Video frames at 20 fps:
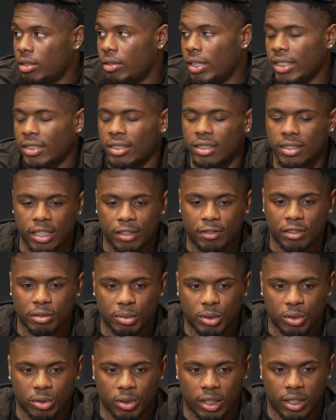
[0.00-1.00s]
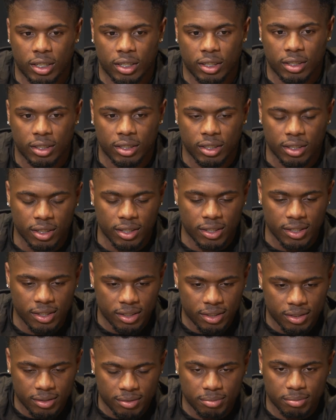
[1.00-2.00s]
So that's the difference between
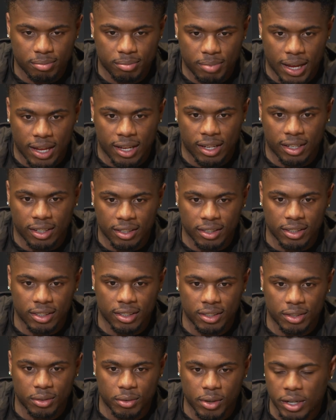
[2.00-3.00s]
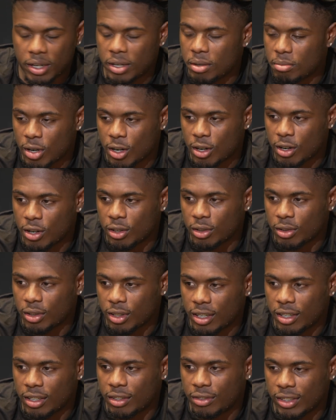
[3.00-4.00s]
running the ball,
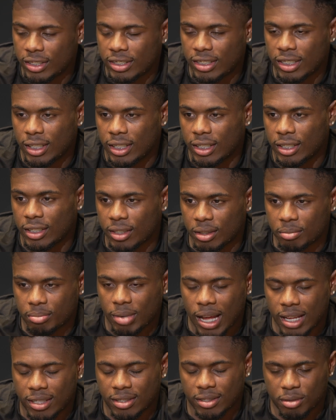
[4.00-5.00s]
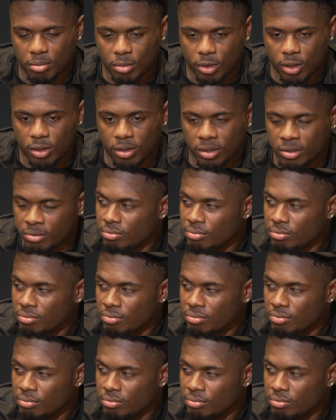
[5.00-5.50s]
3rd, 15, and passing the ball.